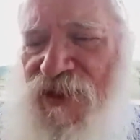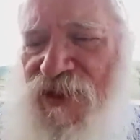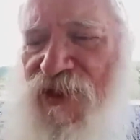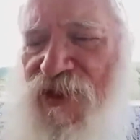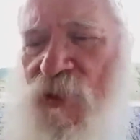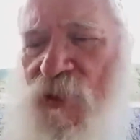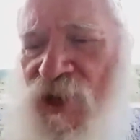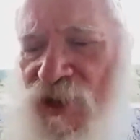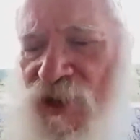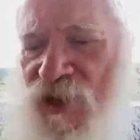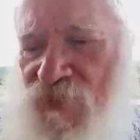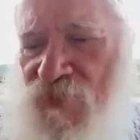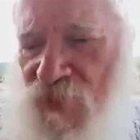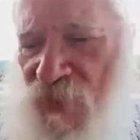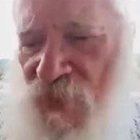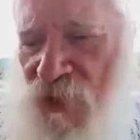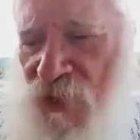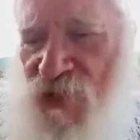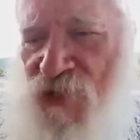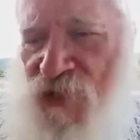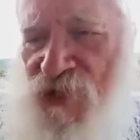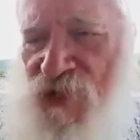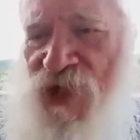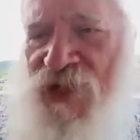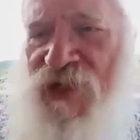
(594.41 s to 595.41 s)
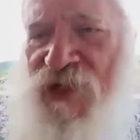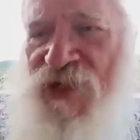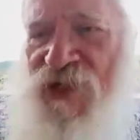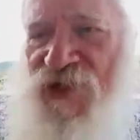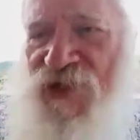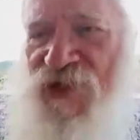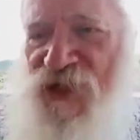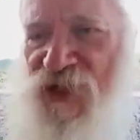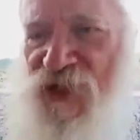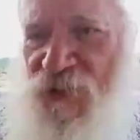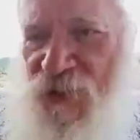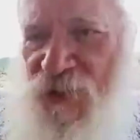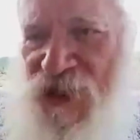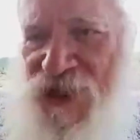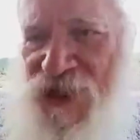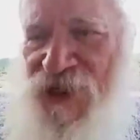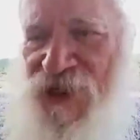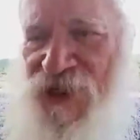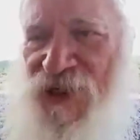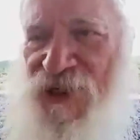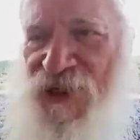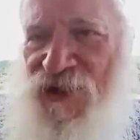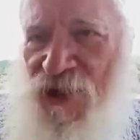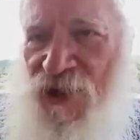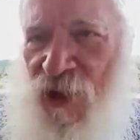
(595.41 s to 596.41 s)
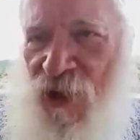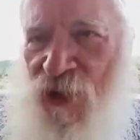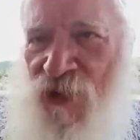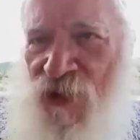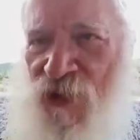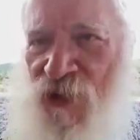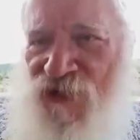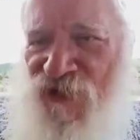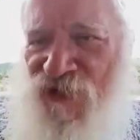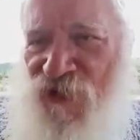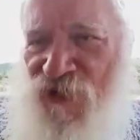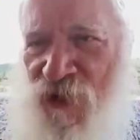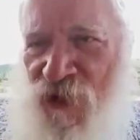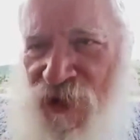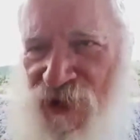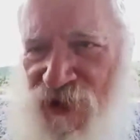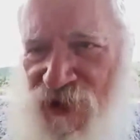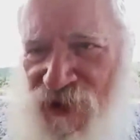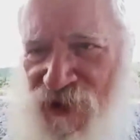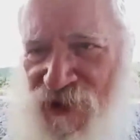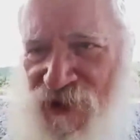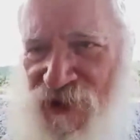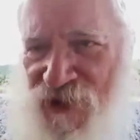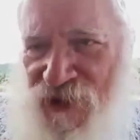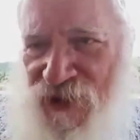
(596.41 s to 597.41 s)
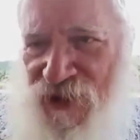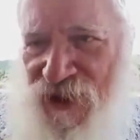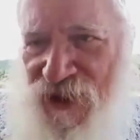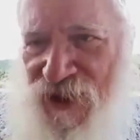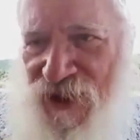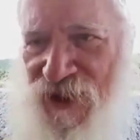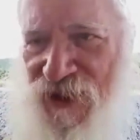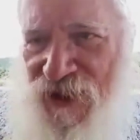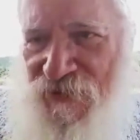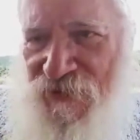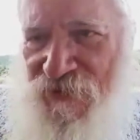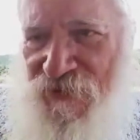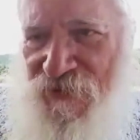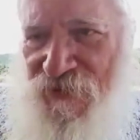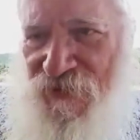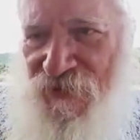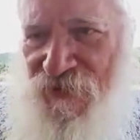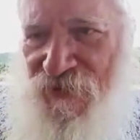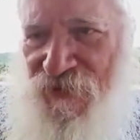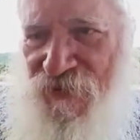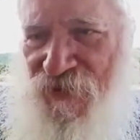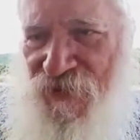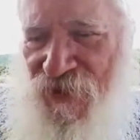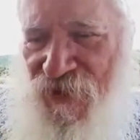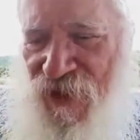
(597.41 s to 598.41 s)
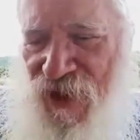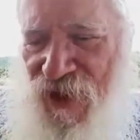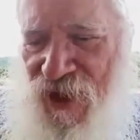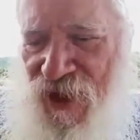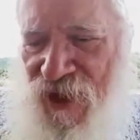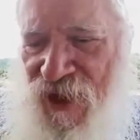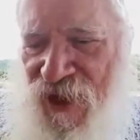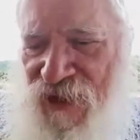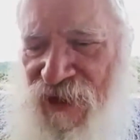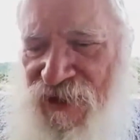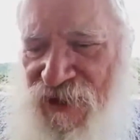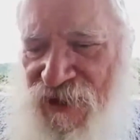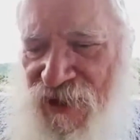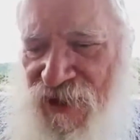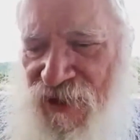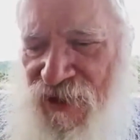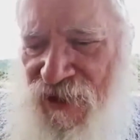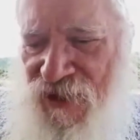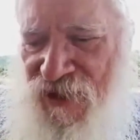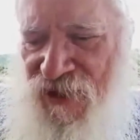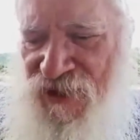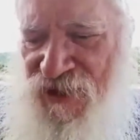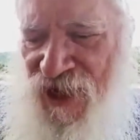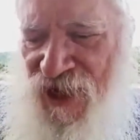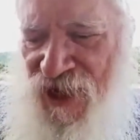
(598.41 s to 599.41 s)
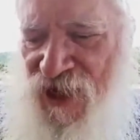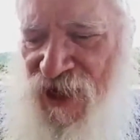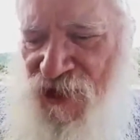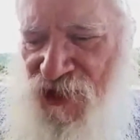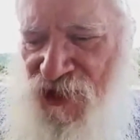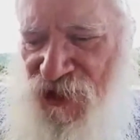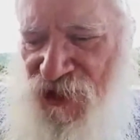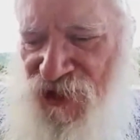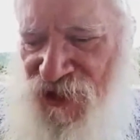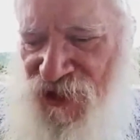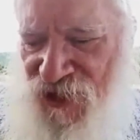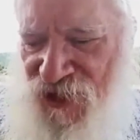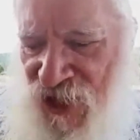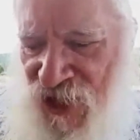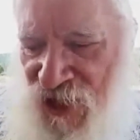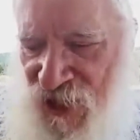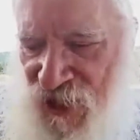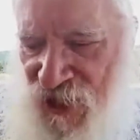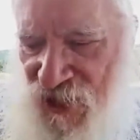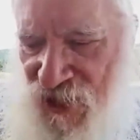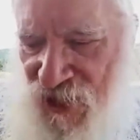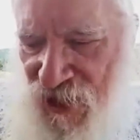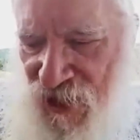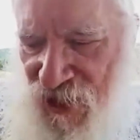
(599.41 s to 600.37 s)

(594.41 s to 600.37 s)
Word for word: So when Moshe can speak in his own voice, and as the sages say,